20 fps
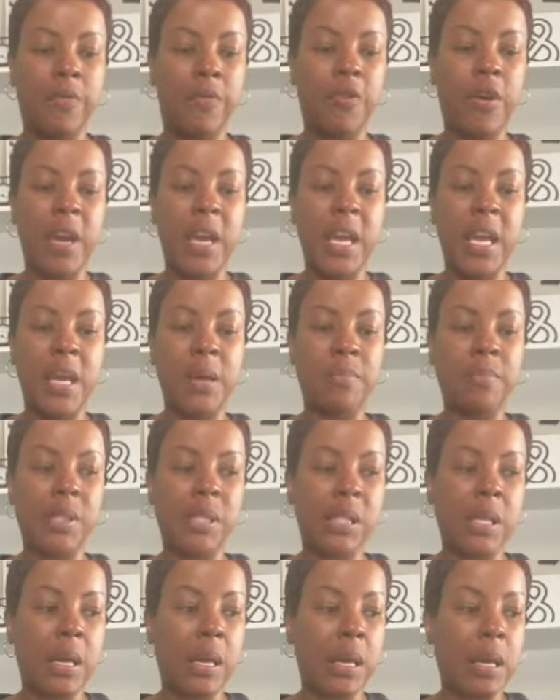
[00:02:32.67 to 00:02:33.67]

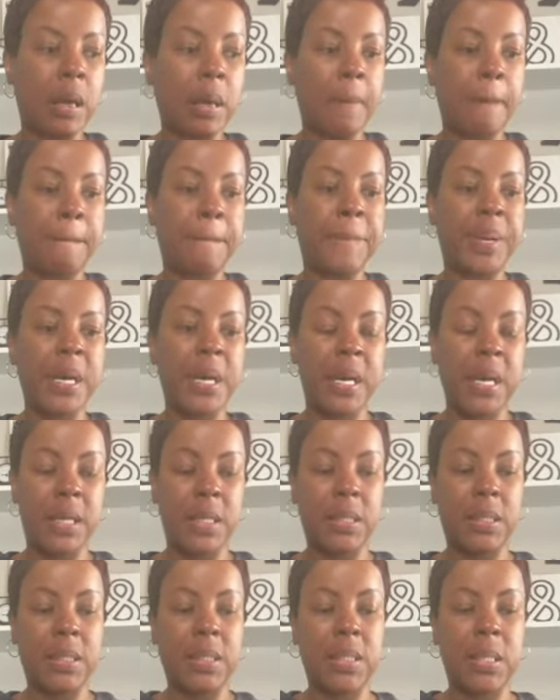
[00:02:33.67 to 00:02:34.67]
frames,
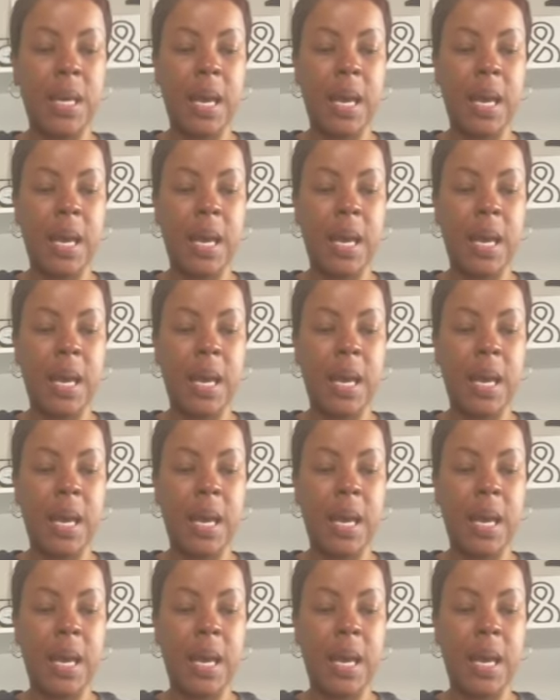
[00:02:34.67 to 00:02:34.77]
but